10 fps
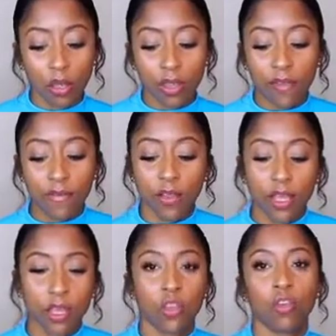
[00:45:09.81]
they feel
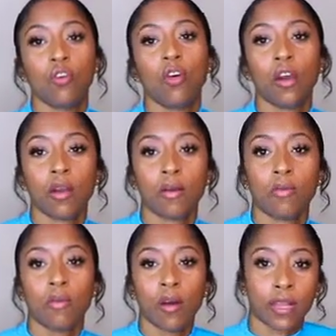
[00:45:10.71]
like you're
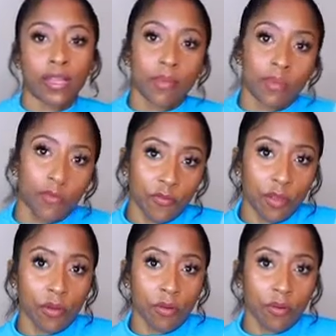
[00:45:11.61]
wanting them to
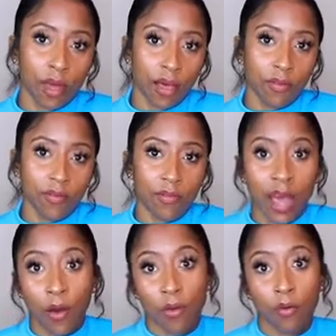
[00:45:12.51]
feel
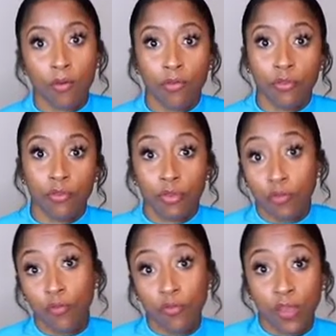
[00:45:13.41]
how
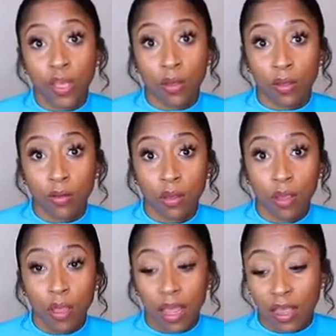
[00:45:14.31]
you feel.
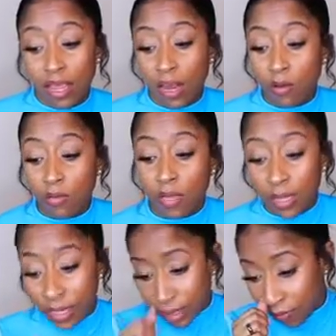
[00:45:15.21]
And they don't
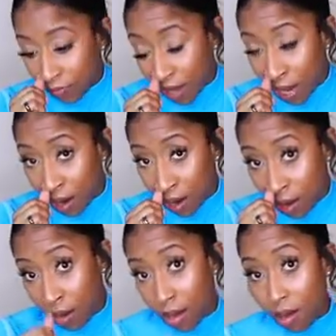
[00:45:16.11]
think it's fair
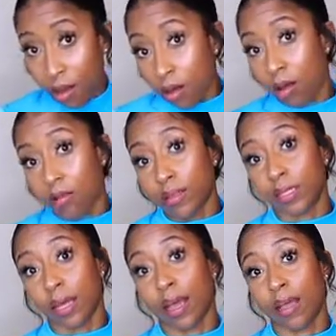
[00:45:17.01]
all the
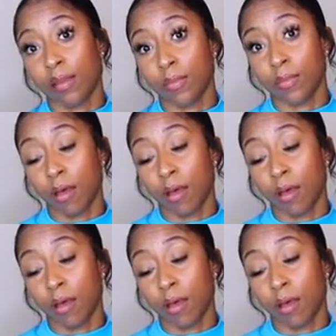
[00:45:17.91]
time.